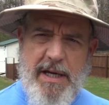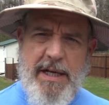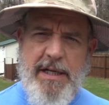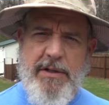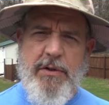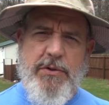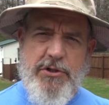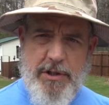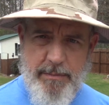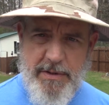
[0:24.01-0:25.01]
any new
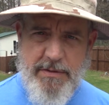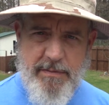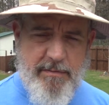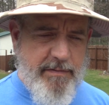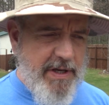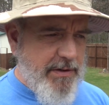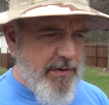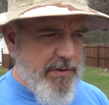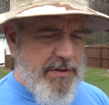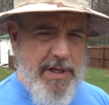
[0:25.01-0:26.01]
shipments from
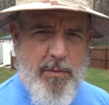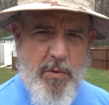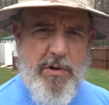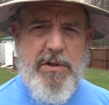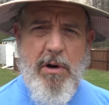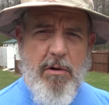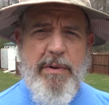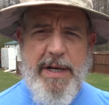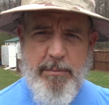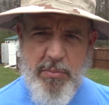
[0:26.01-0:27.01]
vendors that weren't
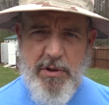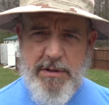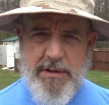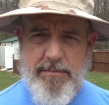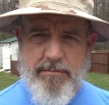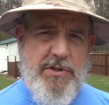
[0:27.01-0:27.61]
already booked.